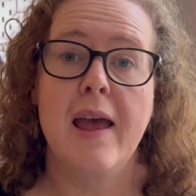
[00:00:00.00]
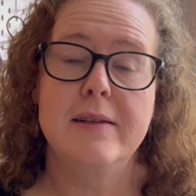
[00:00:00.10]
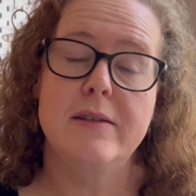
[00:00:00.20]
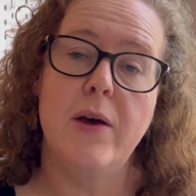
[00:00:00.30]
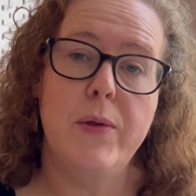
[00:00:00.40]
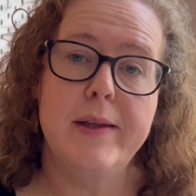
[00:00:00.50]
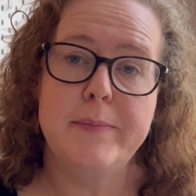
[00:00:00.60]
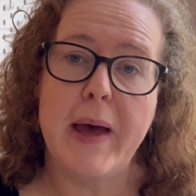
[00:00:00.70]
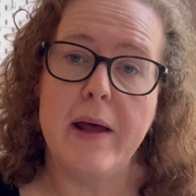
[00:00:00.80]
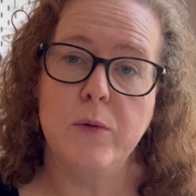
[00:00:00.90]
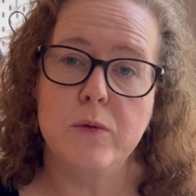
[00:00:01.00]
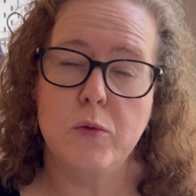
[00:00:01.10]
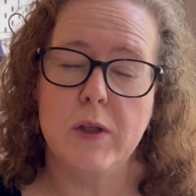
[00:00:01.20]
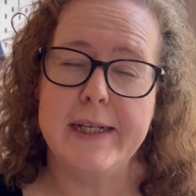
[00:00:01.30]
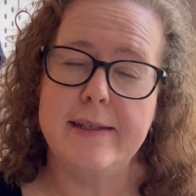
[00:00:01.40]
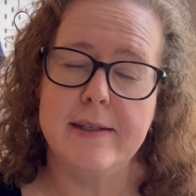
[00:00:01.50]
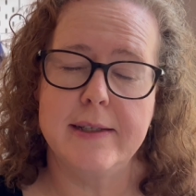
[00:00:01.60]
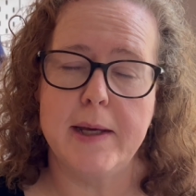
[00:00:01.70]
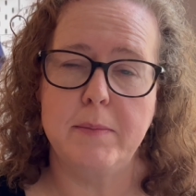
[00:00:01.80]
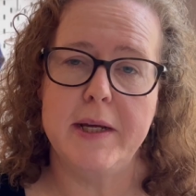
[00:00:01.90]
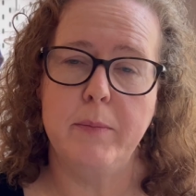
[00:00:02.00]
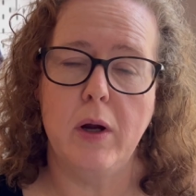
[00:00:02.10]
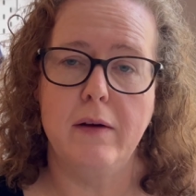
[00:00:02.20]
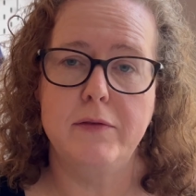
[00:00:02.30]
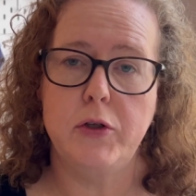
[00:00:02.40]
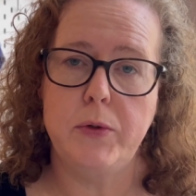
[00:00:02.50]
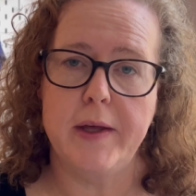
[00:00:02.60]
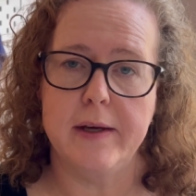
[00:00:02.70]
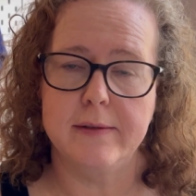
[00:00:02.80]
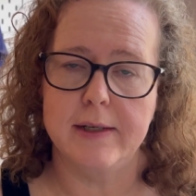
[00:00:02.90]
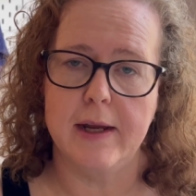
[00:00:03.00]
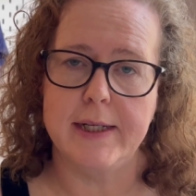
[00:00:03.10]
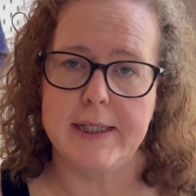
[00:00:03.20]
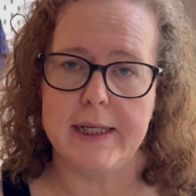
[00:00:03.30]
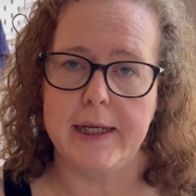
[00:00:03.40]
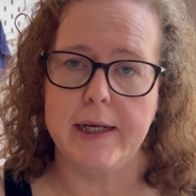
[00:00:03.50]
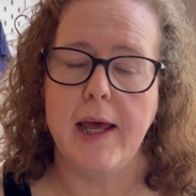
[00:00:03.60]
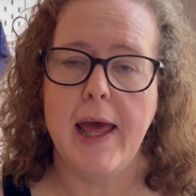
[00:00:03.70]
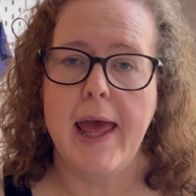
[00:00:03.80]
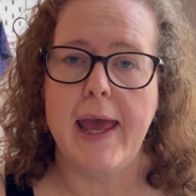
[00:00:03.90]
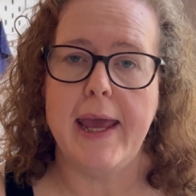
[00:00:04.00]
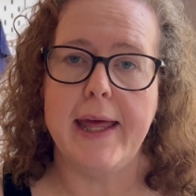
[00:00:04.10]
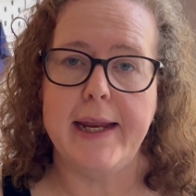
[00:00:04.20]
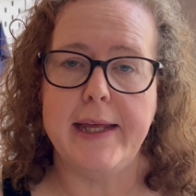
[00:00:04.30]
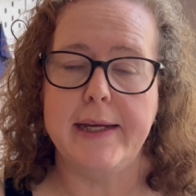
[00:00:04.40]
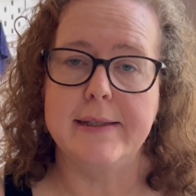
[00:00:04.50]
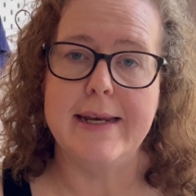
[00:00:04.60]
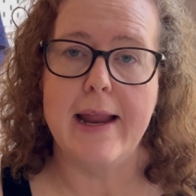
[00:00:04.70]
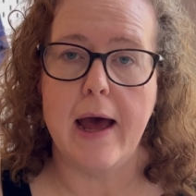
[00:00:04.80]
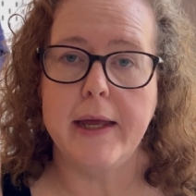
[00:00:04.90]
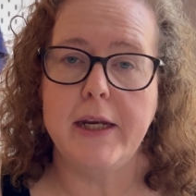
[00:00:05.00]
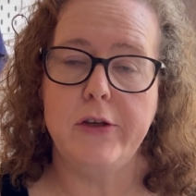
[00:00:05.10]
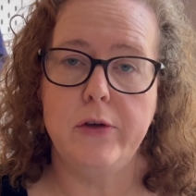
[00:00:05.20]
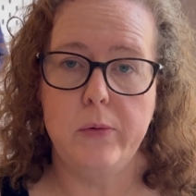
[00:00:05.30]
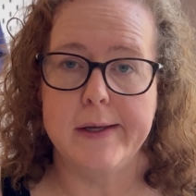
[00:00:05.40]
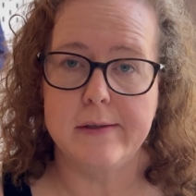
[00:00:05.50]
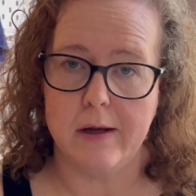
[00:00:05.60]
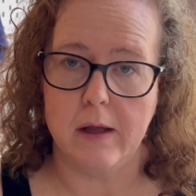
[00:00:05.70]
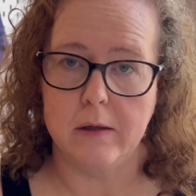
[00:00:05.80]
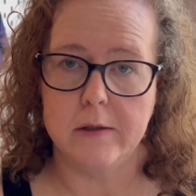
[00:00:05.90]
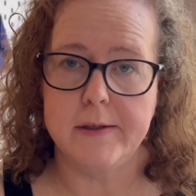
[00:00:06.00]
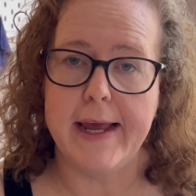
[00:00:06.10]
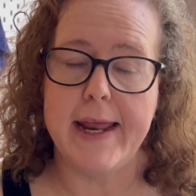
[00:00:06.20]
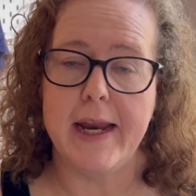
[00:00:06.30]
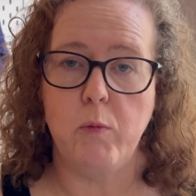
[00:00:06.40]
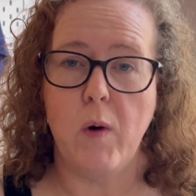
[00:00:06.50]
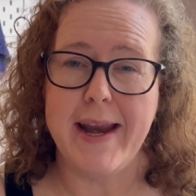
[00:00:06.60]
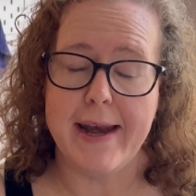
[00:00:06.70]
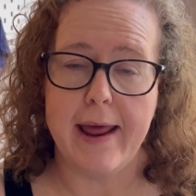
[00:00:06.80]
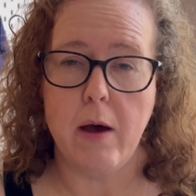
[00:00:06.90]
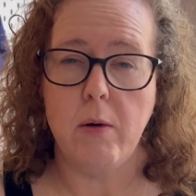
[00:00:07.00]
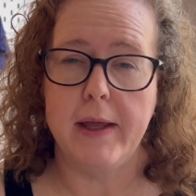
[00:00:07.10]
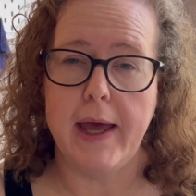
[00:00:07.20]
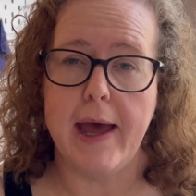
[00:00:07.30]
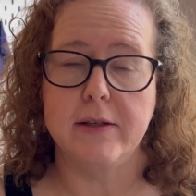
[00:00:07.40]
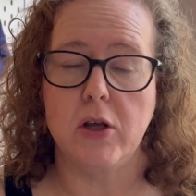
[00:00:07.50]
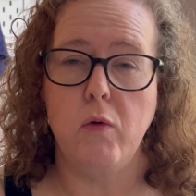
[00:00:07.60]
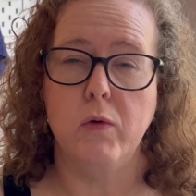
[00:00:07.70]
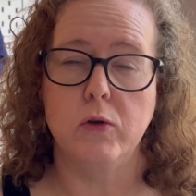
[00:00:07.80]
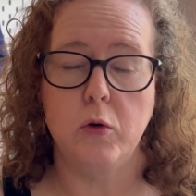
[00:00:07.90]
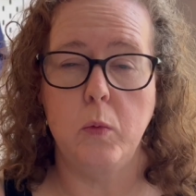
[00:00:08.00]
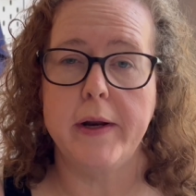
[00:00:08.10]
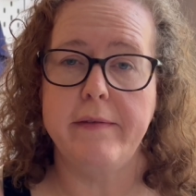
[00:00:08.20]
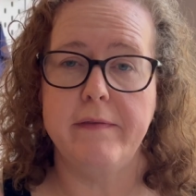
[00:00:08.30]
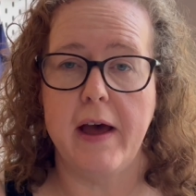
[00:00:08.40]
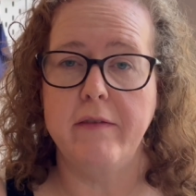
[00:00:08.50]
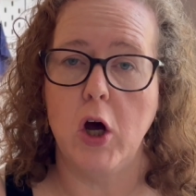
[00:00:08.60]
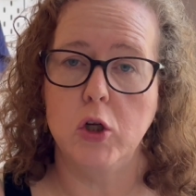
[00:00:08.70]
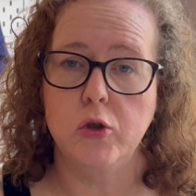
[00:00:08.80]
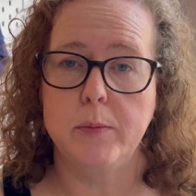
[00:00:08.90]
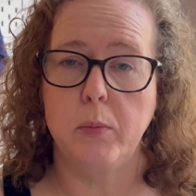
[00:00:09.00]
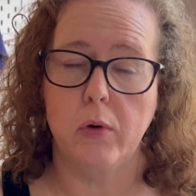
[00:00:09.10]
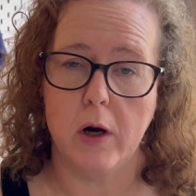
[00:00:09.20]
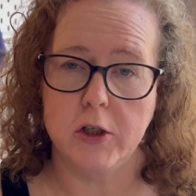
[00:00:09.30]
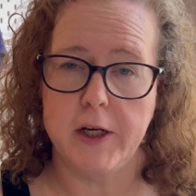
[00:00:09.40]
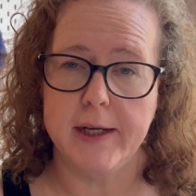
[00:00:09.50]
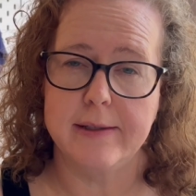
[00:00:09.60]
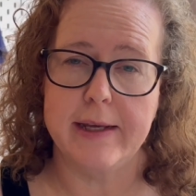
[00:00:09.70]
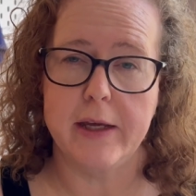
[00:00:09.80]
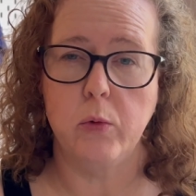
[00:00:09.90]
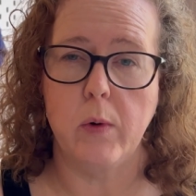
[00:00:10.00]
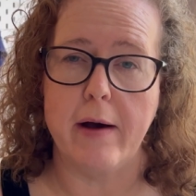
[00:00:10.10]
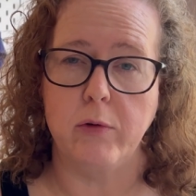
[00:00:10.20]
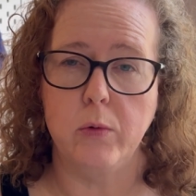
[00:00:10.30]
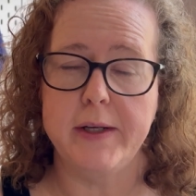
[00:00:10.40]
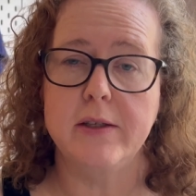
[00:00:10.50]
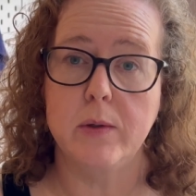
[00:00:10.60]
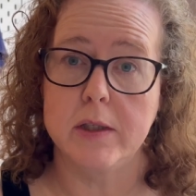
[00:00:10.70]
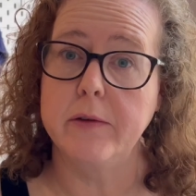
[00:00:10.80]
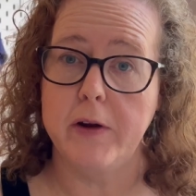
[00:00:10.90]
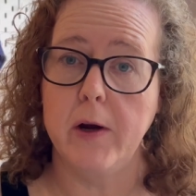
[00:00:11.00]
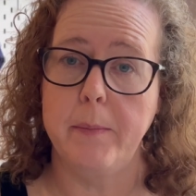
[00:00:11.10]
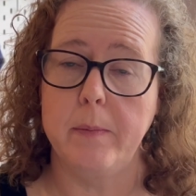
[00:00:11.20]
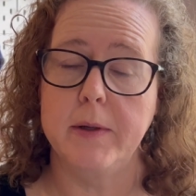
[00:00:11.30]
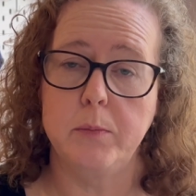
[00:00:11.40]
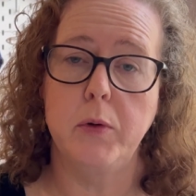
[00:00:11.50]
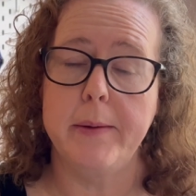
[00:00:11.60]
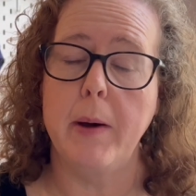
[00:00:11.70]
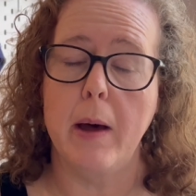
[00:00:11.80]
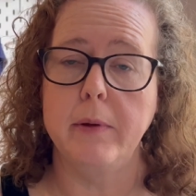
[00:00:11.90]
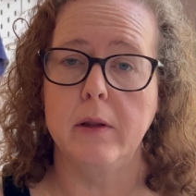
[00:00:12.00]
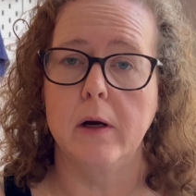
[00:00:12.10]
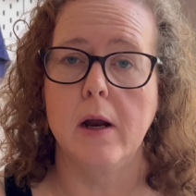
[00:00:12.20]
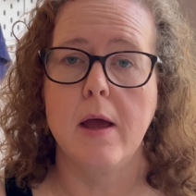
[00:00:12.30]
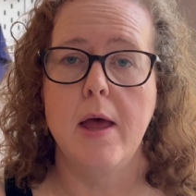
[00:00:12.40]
So this pattern was released in September of 2019, and it is $9 US. And right now it has over 2,500 projects in Ravelry. So it's pretty popular.